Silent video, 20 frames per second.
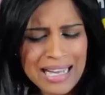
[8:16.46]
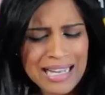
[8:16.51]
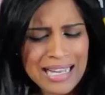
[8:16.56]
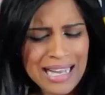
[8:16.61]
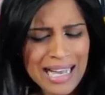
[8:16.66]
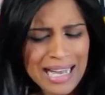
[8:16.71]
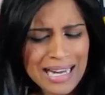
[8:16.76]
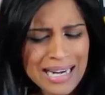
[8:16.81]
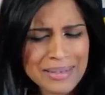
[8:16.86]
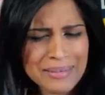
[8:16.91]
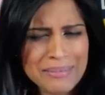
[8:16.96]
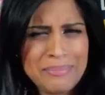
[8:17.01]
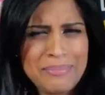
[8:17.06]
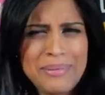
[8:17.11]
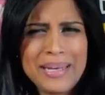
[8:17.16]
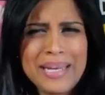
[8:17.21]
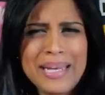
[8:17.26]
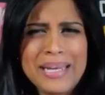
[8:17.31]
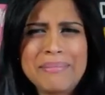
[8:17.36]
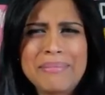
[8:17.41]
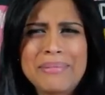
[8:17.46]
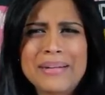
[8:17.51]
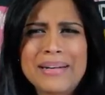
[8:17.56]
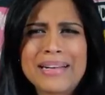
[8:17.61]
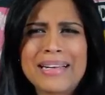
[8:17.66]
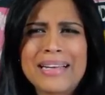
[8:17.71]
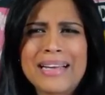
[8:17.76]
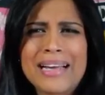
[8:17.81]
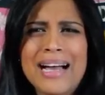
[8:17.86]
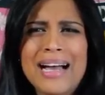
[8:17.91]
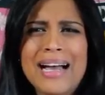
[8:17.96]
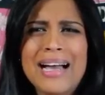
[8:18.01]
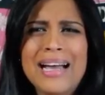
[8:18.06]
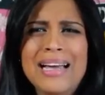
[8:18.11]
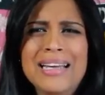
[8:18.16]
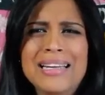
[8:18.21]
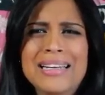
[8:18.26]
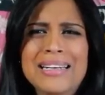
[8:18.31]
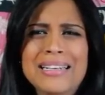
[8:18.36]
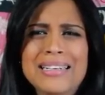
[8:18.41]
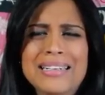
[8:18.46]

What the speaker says: I got a paper cut.